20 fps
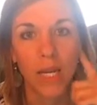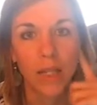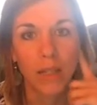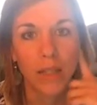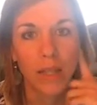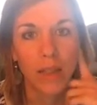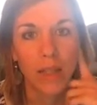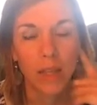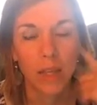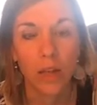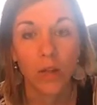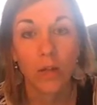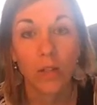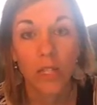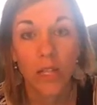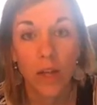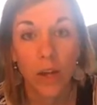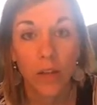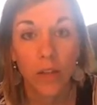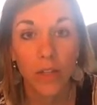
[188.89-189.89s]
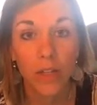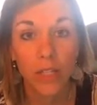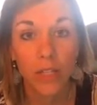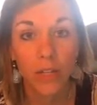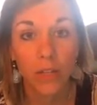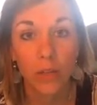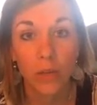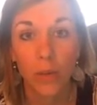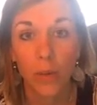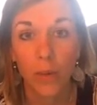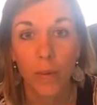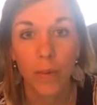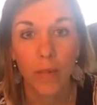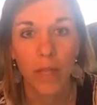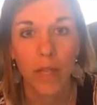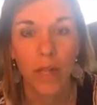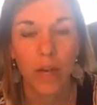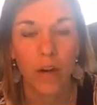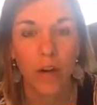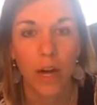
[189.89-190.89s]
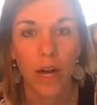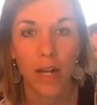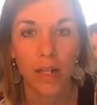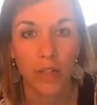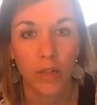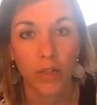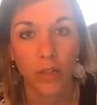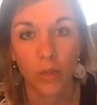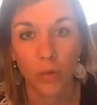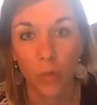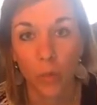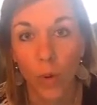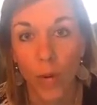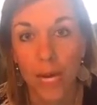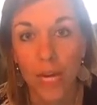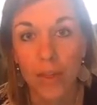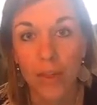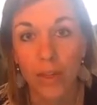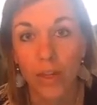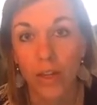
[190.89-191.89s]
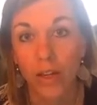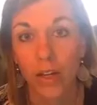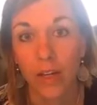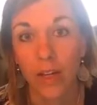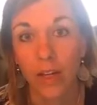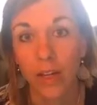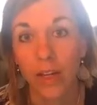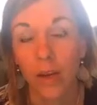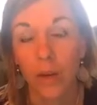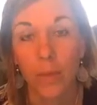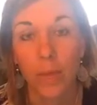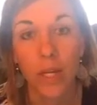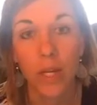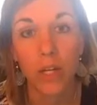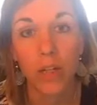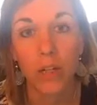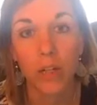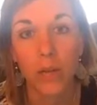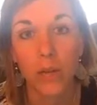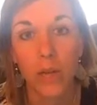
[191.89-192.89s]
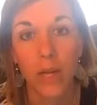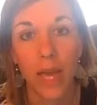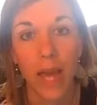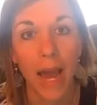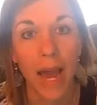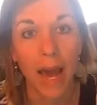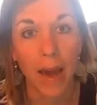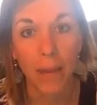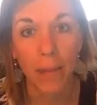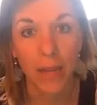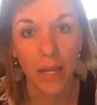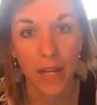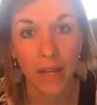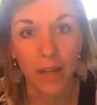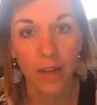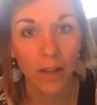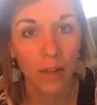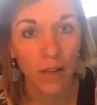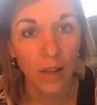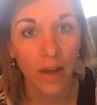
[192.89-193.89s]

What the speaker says: Is it that you see all these other women that are at a certain weight and they appear to be happy?